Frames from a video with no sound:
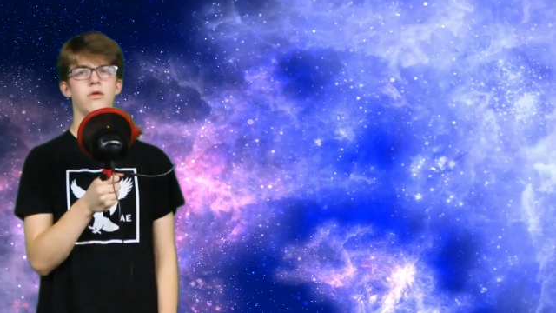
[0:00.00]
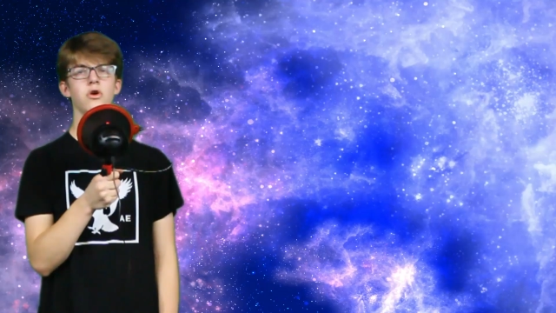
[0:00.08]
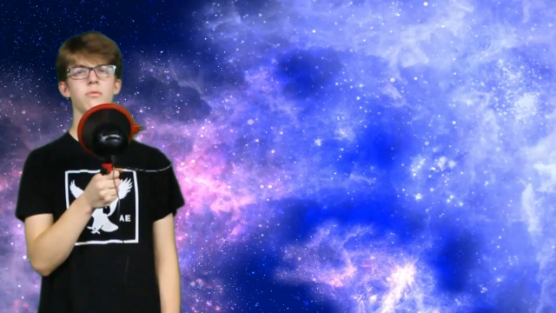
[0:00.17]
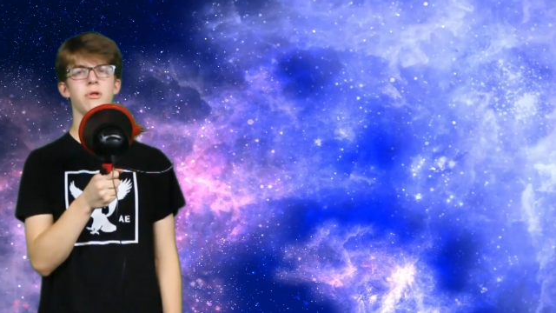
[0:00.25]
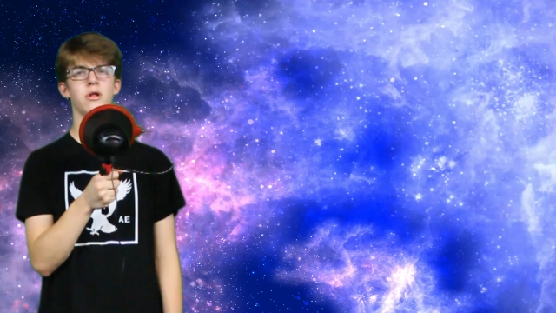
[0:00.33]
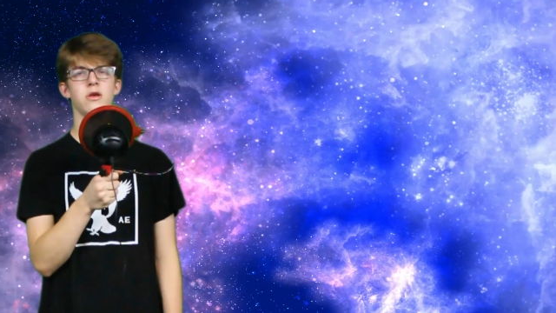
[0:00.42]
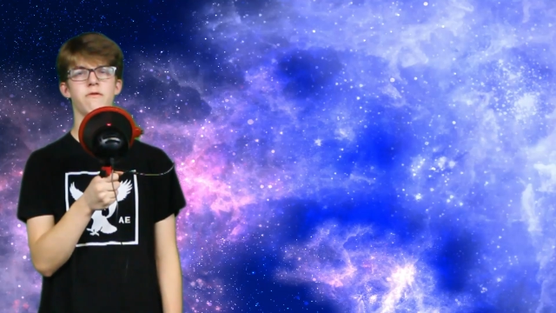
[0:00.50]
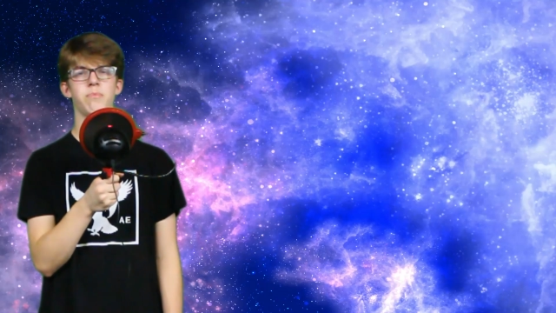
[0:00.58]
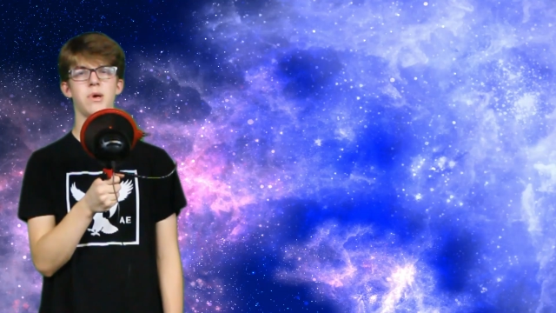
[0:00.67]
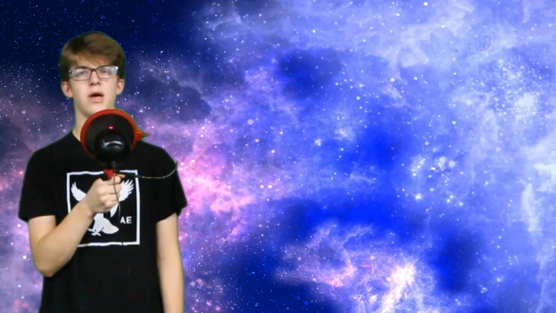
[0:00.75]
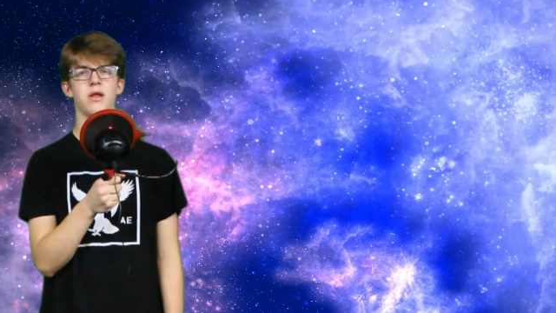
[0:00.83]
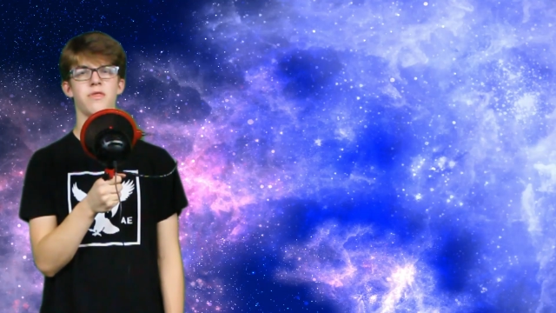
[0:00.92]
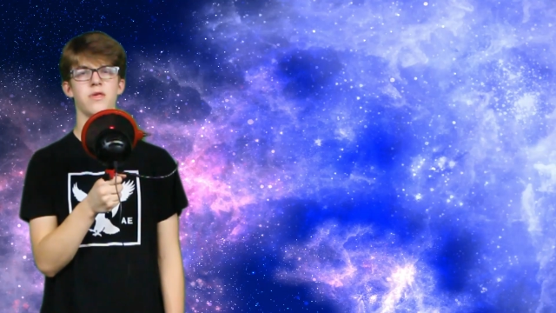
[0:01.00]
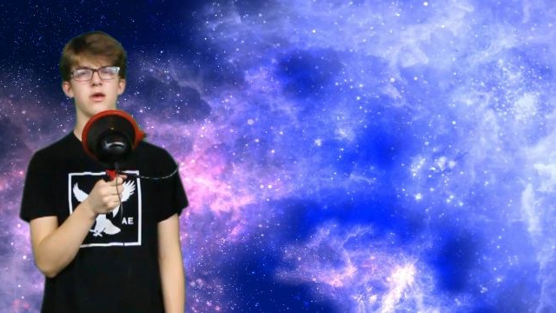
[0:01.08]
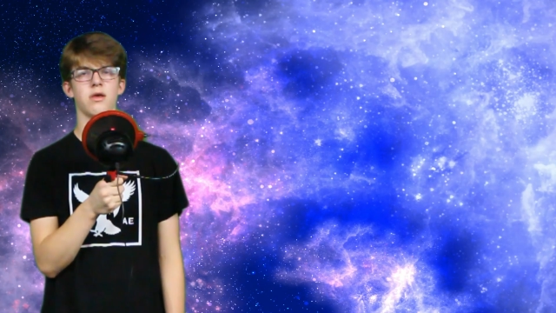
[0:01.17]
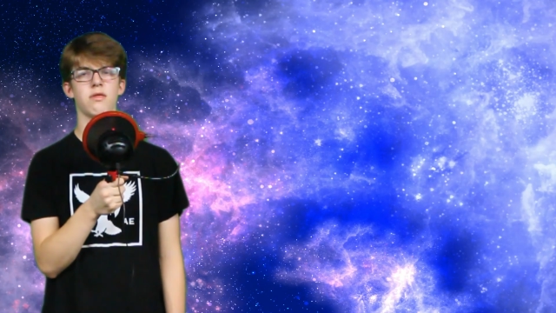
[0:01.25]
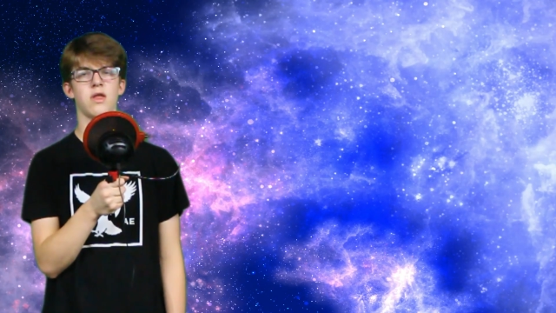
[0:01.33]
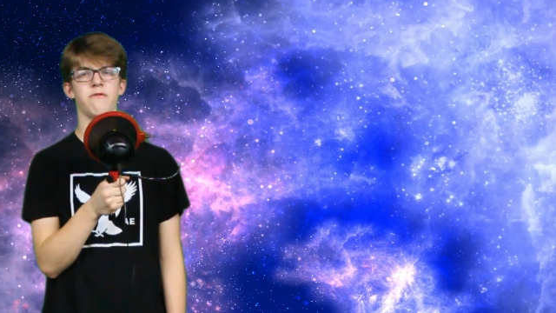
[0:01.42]
There are plenty of bad
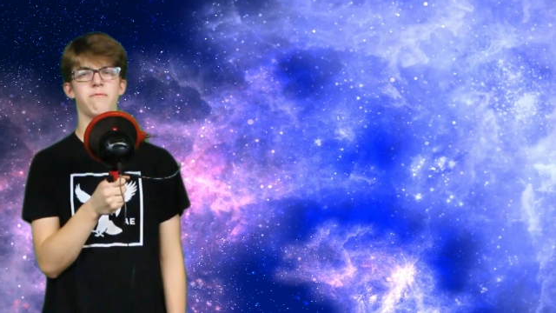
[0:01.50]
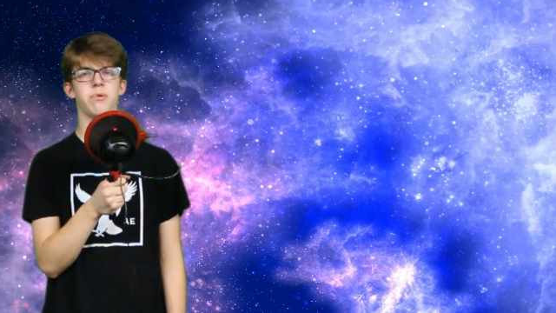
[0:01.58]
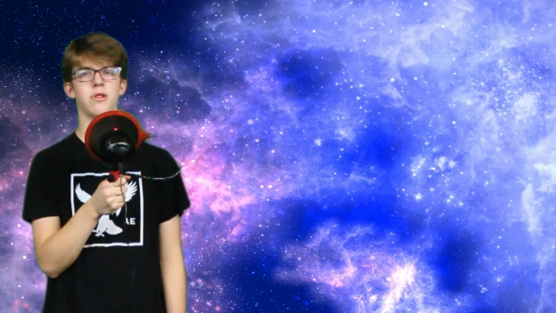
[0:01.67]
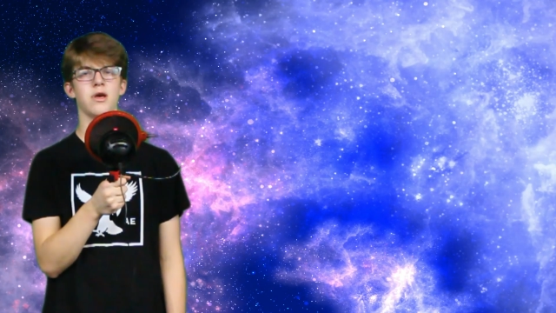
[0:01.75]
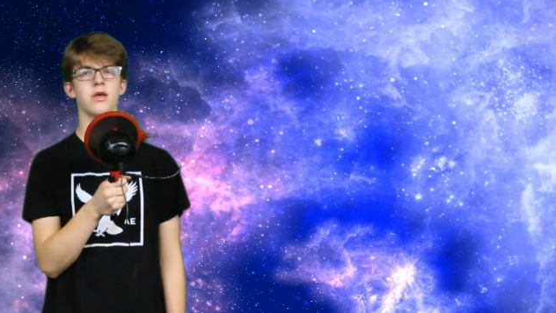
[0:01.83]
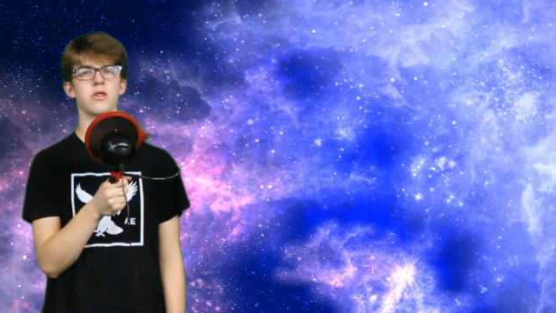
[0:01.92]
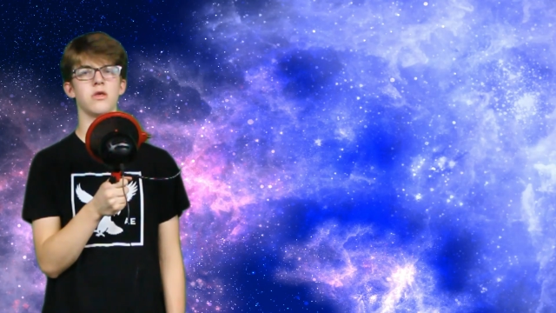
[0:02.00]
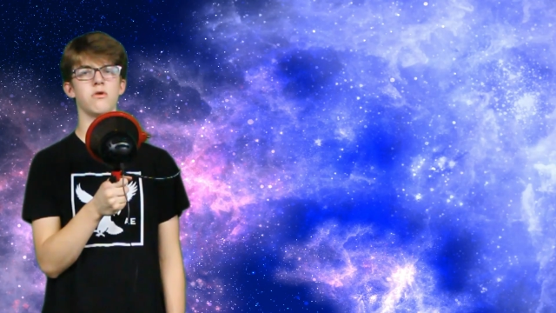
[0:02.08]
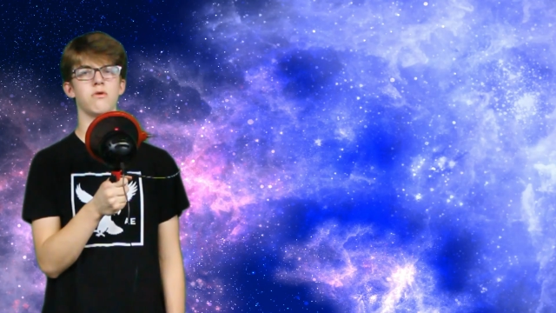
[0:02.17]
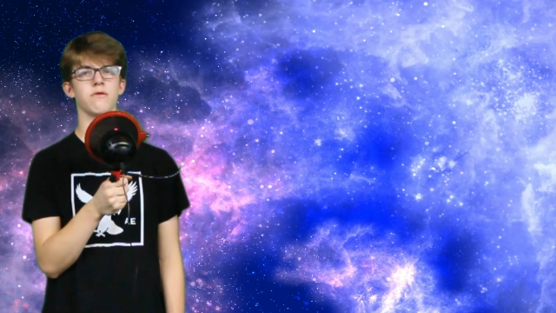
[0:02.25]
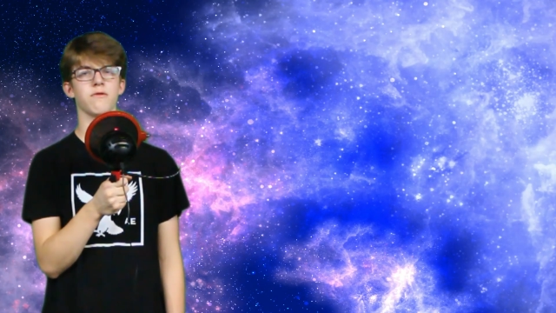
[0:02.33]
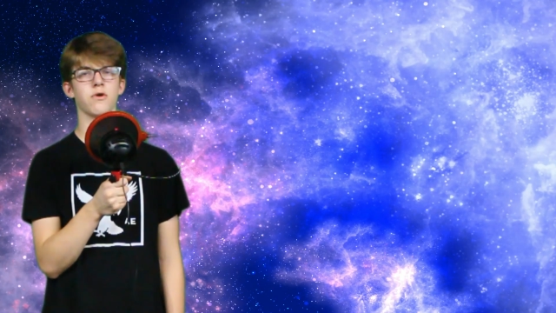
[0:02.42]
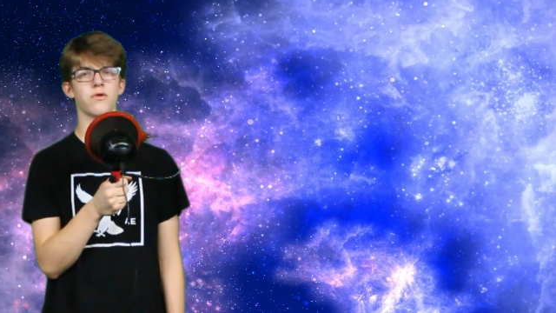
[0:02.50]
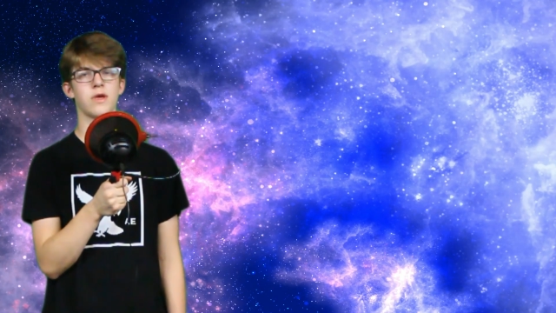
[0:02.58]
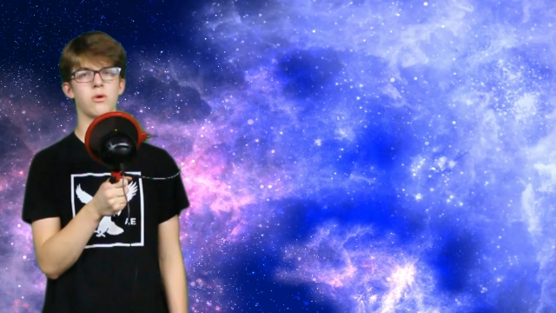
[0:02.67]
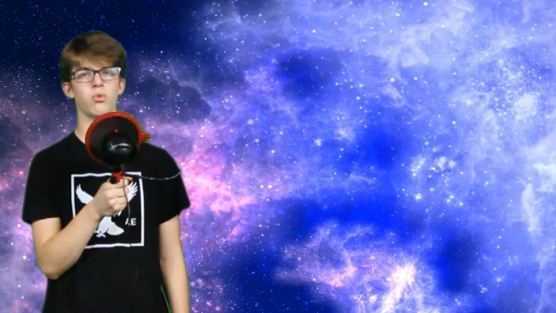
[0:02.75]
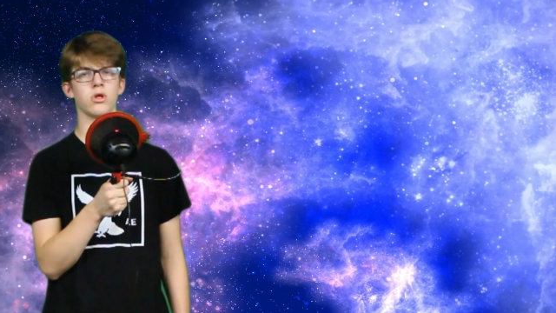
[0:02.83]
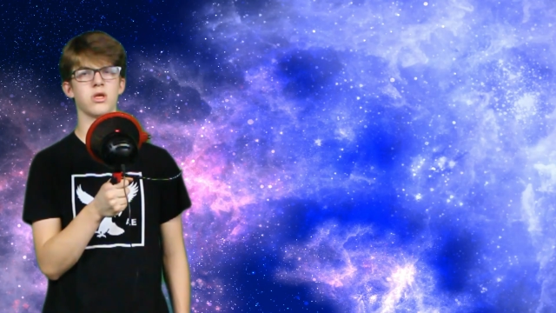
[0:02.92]
things that have plagued the
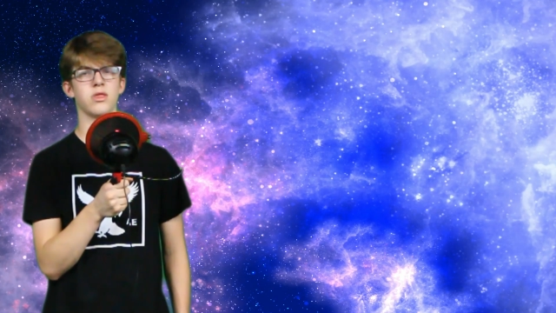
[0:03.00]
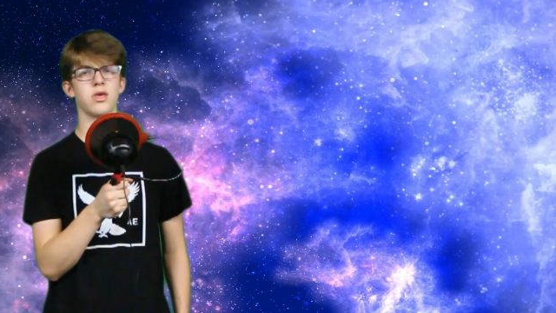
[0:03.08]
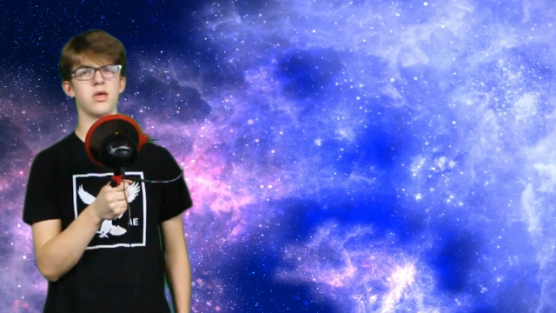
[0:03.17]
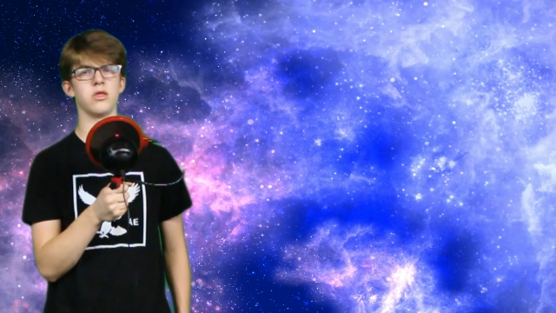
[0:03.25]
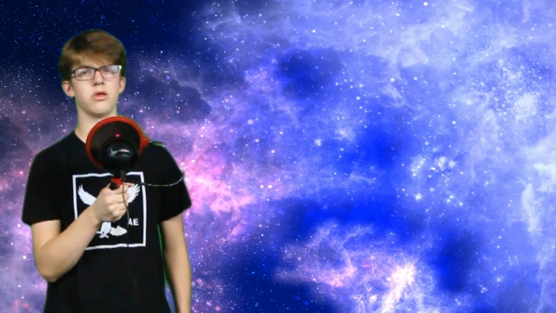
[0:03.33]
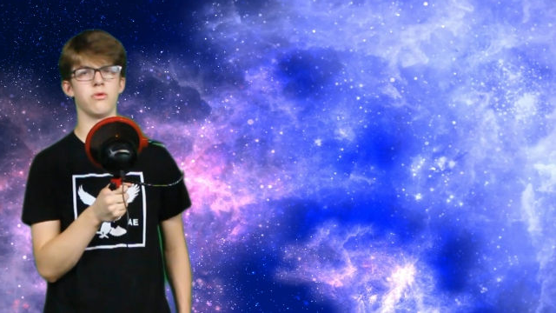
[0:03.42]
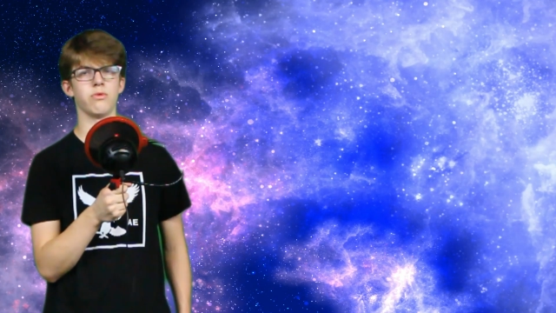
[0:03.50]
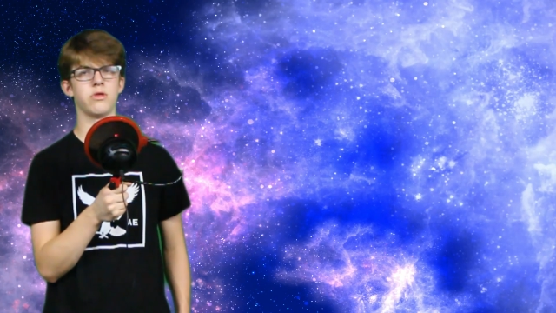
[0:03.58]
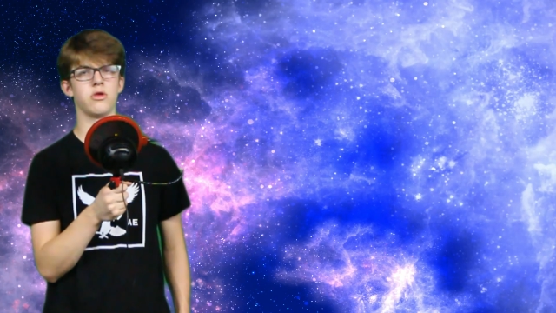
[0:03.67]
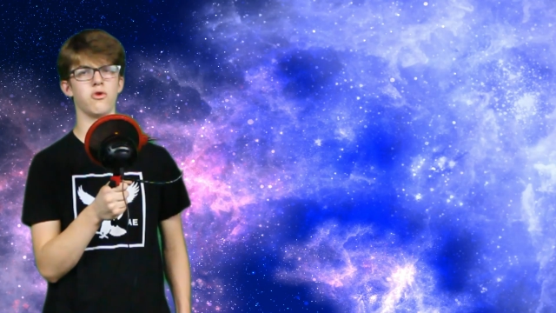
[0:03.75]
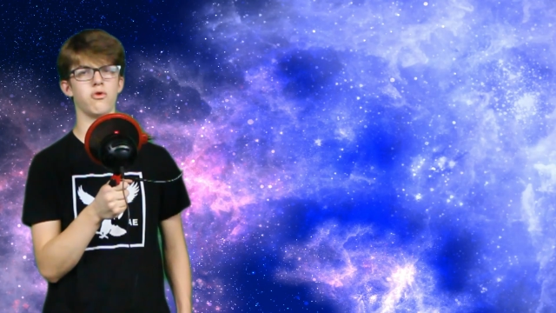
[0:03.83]
universe and will continue